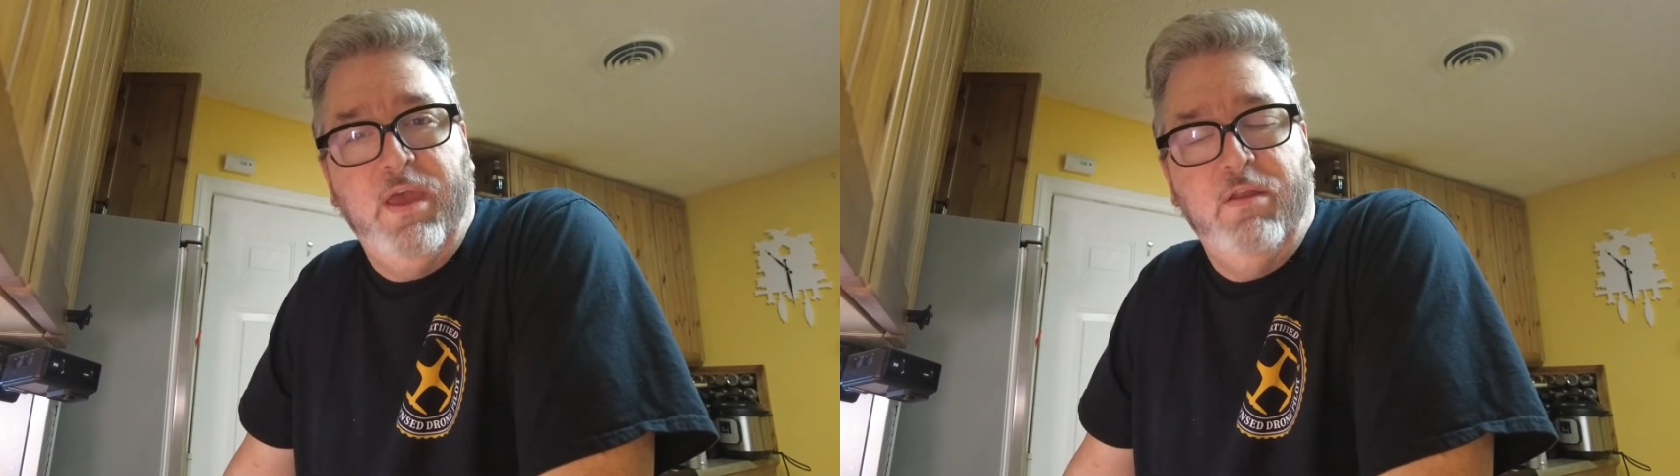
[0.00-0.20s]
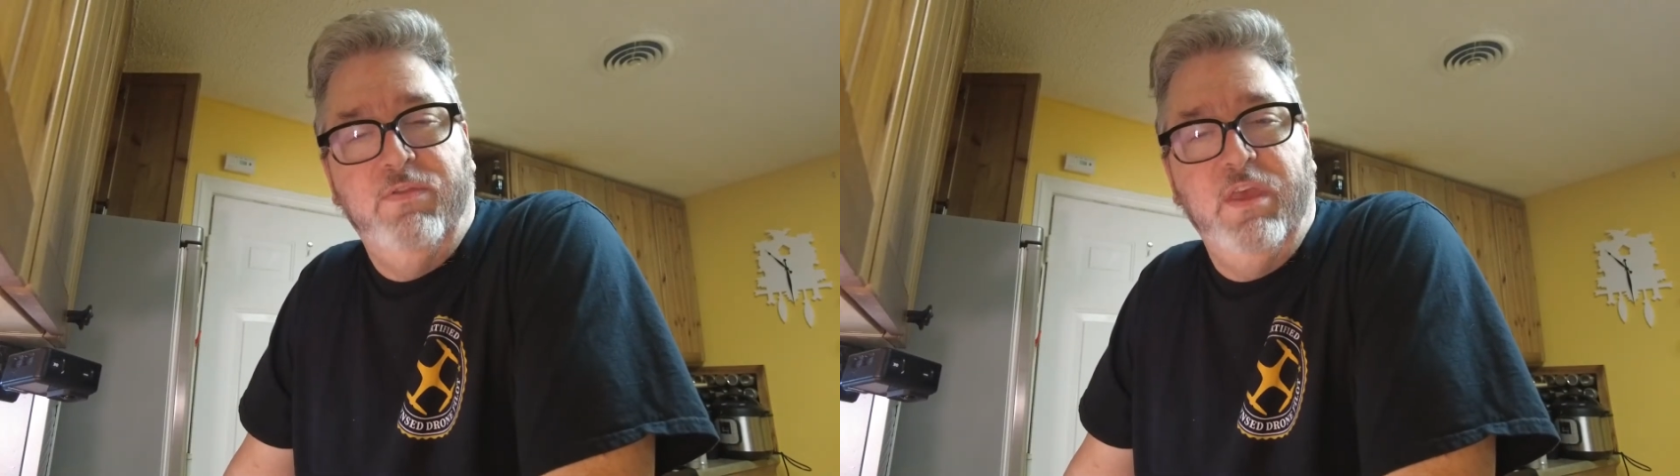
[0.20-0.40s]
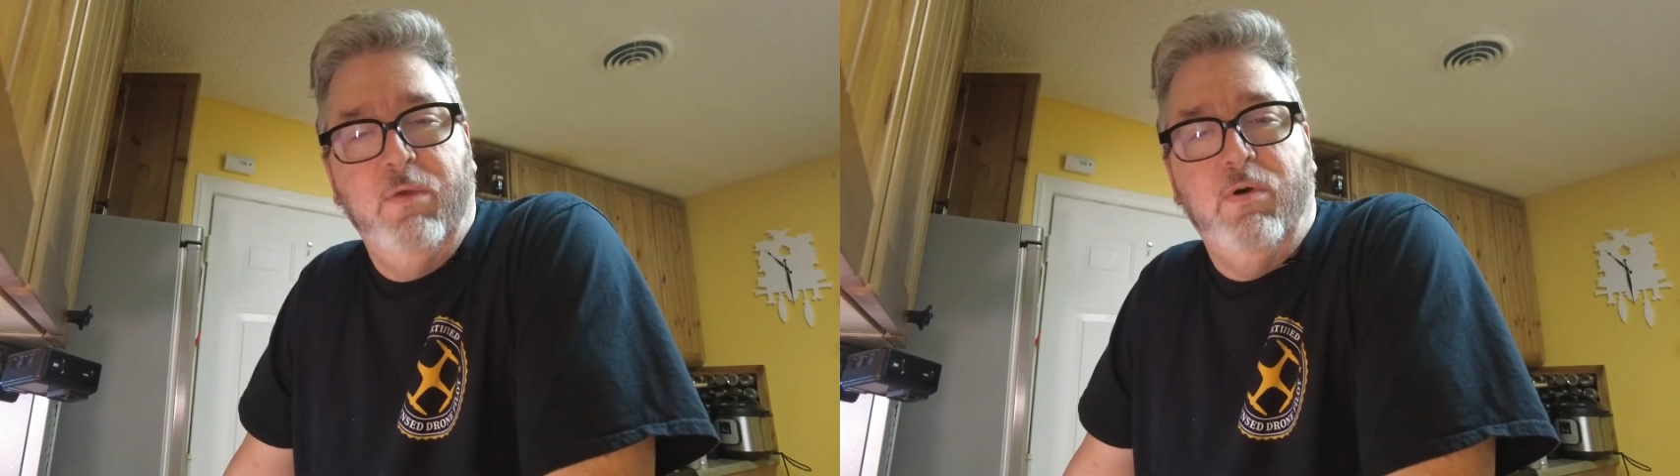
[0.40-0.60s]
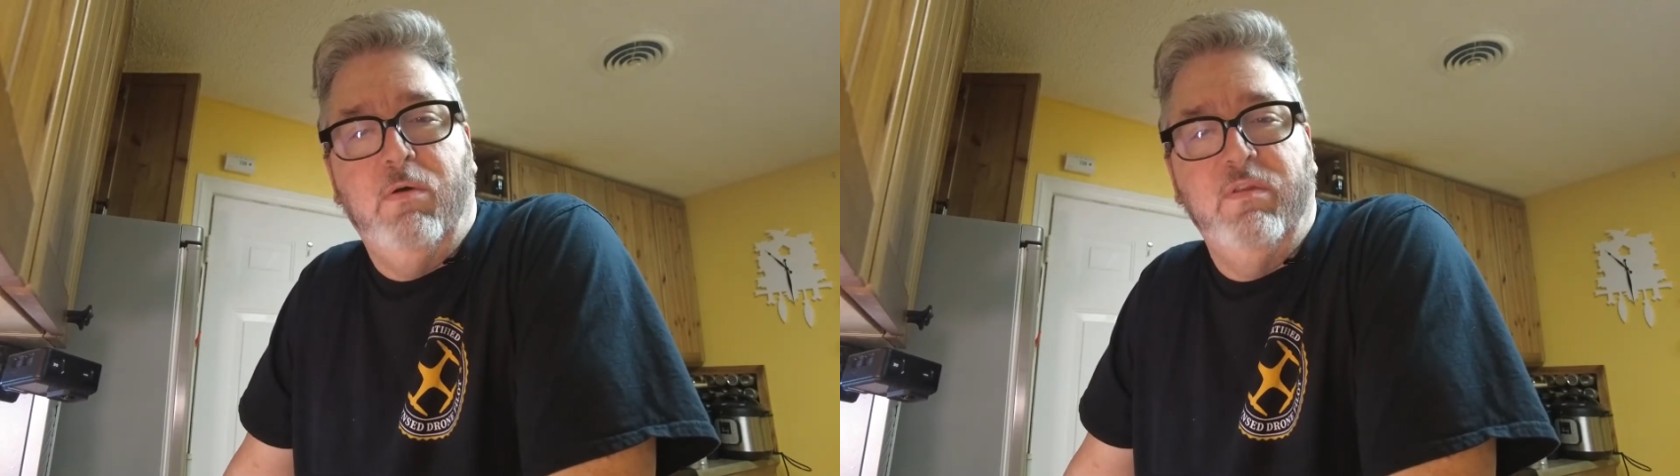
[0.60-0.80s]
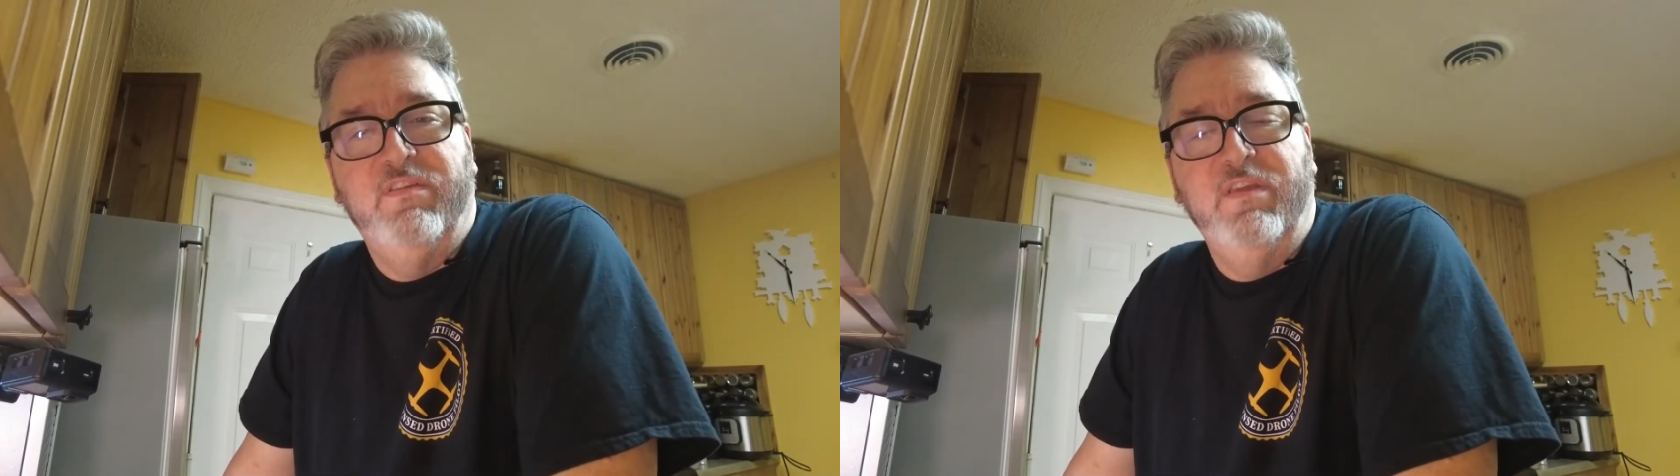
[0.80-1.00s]
I don't think it will
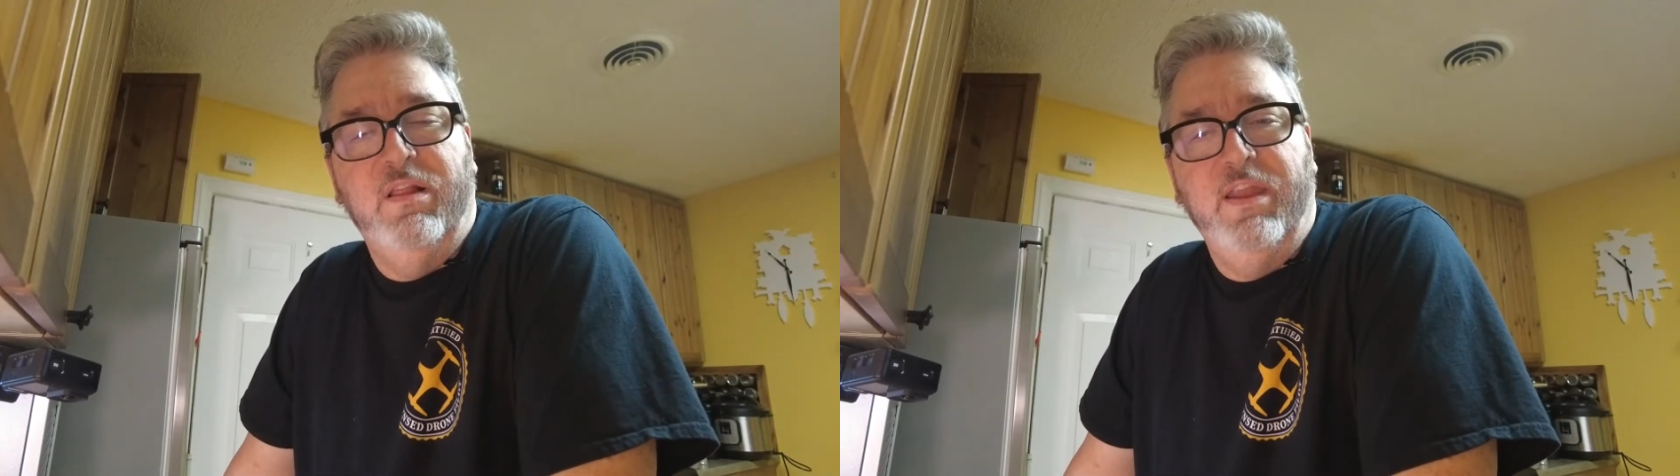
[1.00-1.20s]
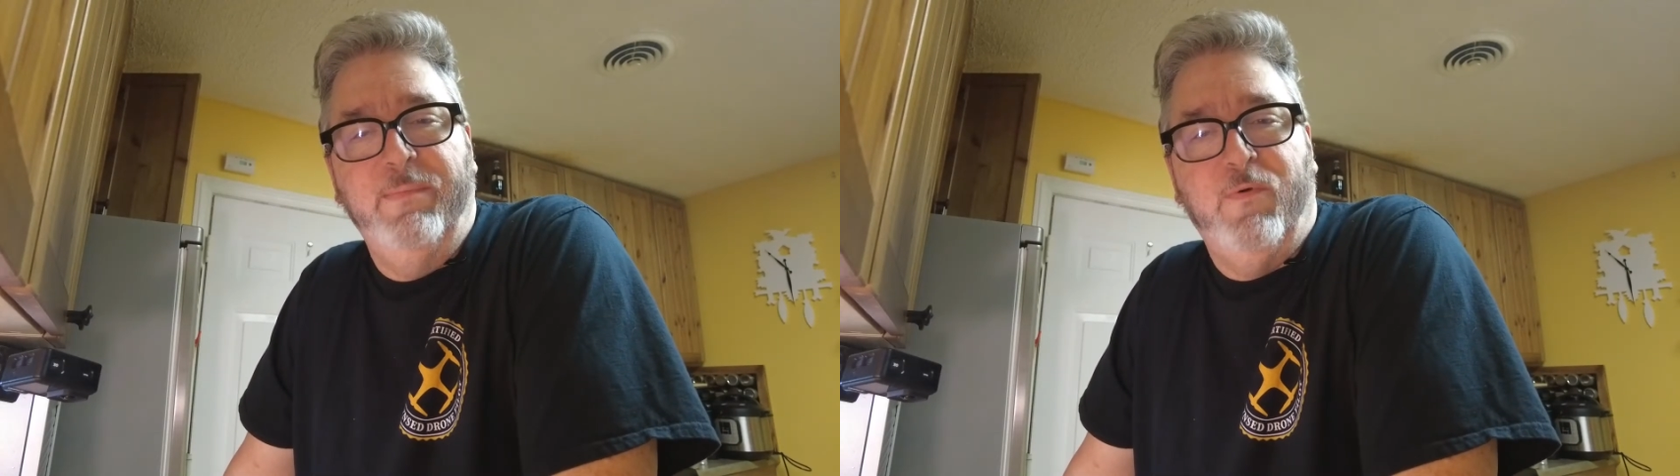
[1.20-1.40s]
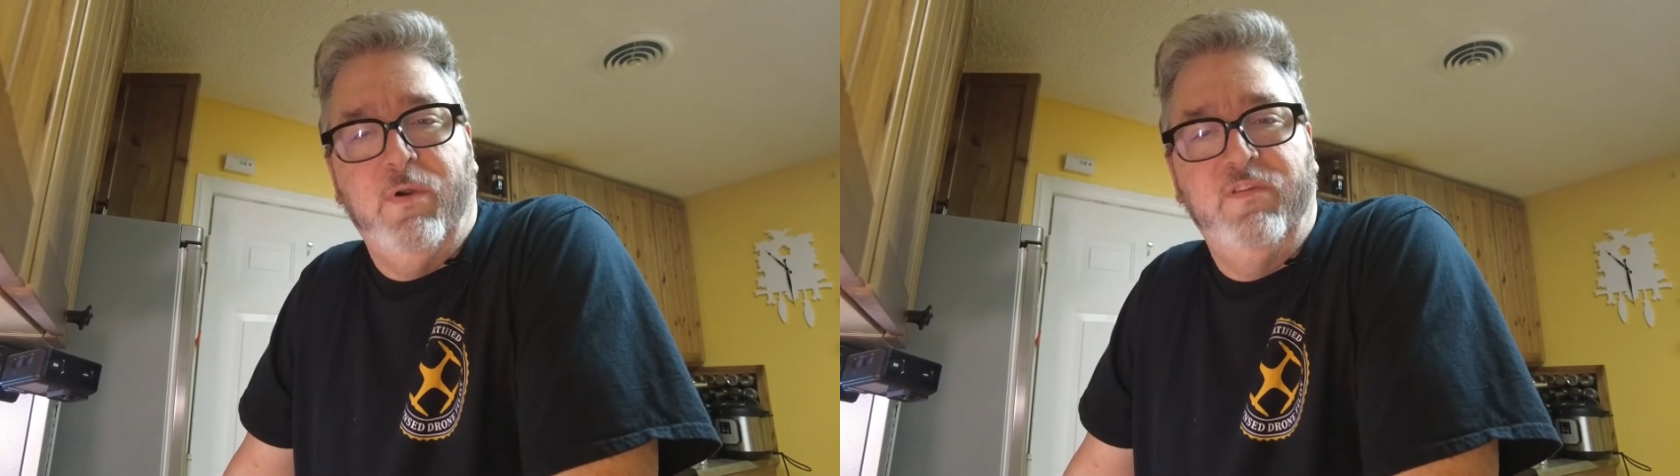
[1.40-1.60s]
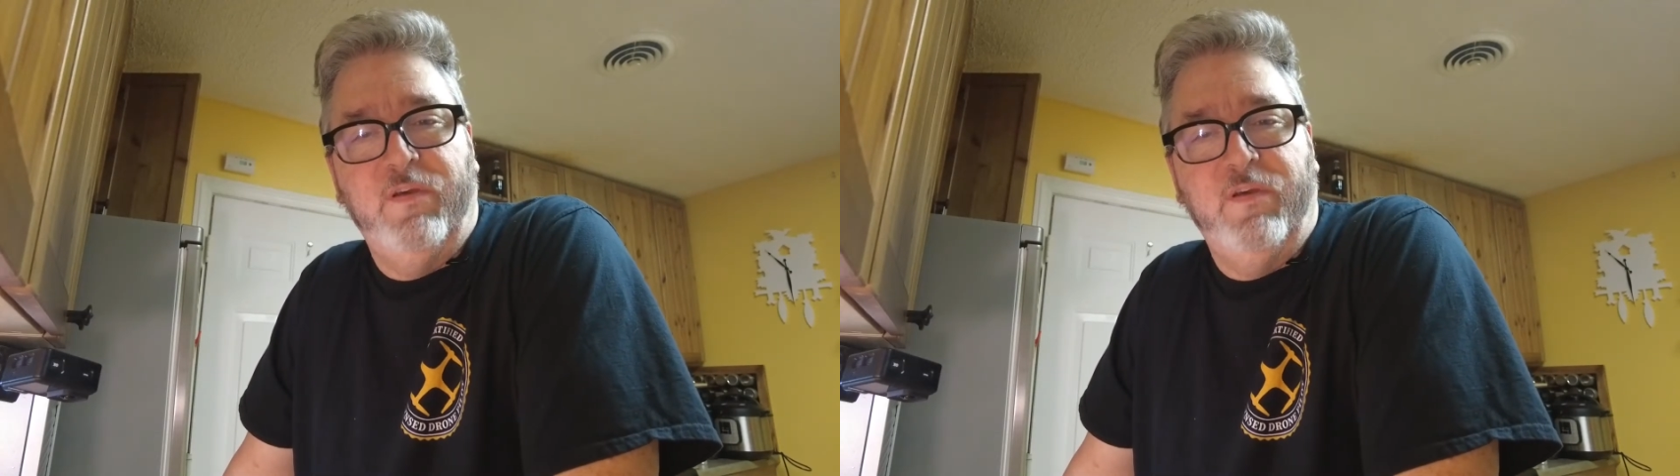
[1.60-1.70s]
hold a seal anymore.